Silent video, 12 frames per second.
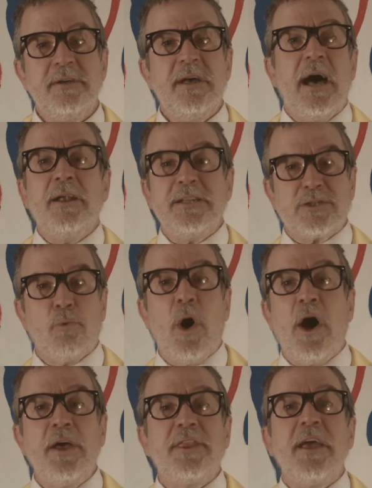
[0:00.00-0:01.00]
And it's
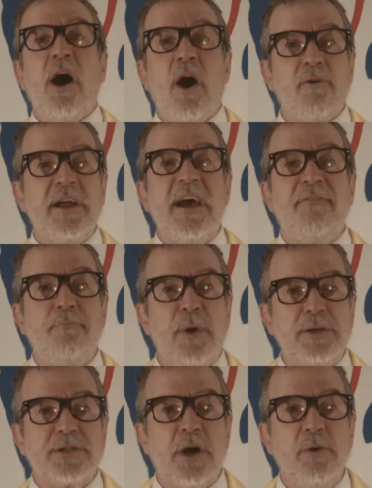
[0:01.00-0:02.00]
why the RAF
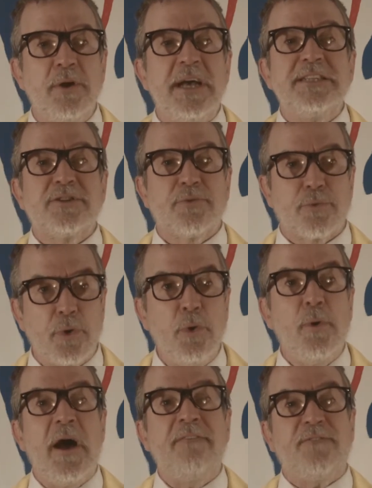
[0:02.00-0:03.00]
motto is
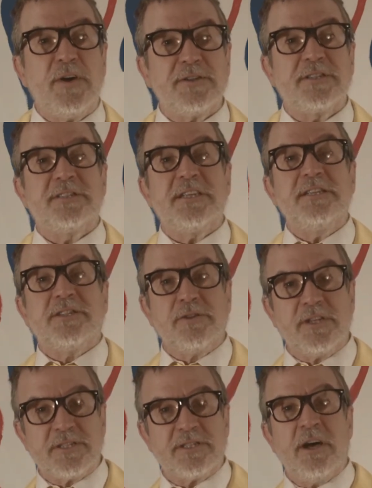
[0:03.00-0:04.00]
through adversity to
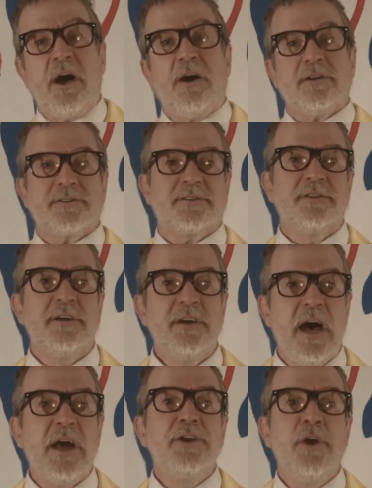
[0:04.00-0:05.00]
the stars,
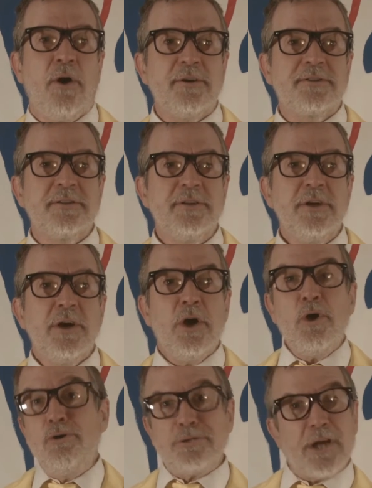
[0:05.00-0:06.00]
and not
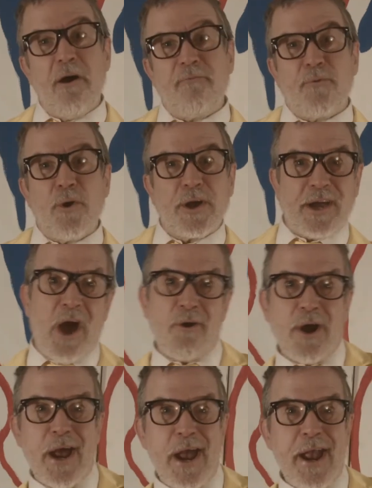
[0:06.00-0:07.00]
who's up for a
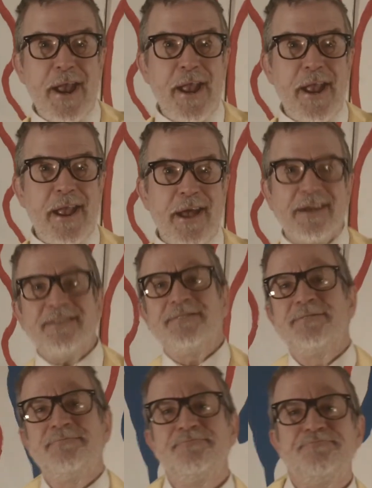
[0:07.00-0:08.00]
curry.
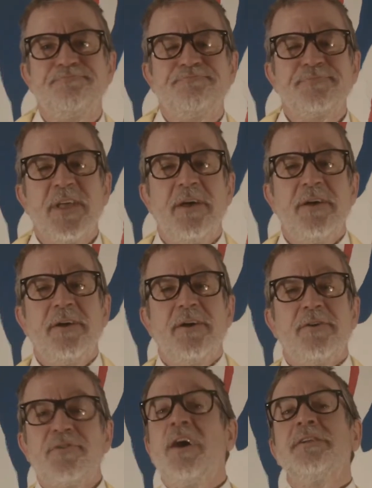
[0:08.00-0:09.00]

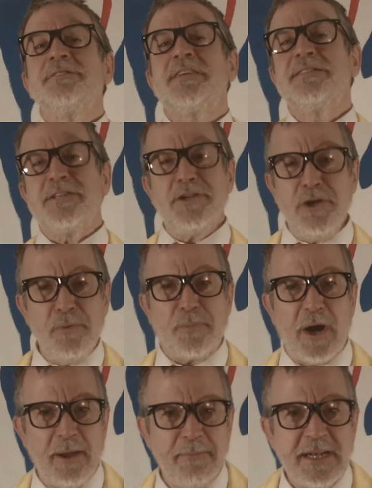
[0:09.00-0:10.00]
France has a new
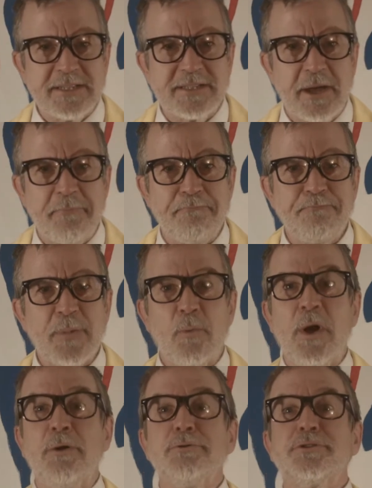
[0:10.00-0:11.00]
Prime Minister.
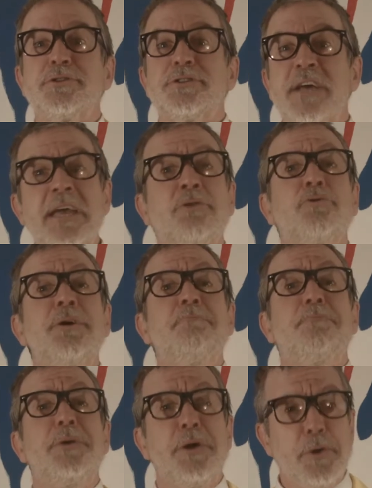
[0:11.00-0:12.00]
Well,
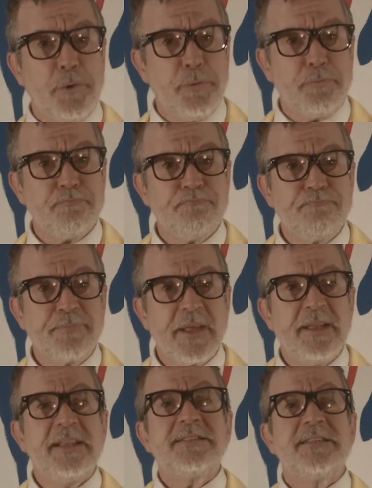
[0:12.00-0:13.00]
sacred blue.
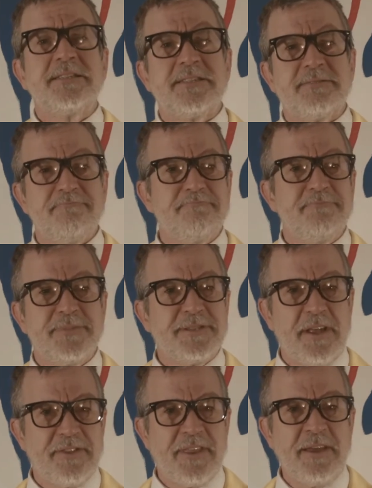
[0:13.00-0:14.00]
This is
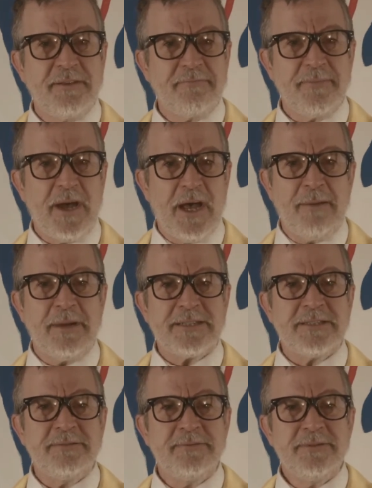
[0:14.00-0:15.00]
something, I imagine.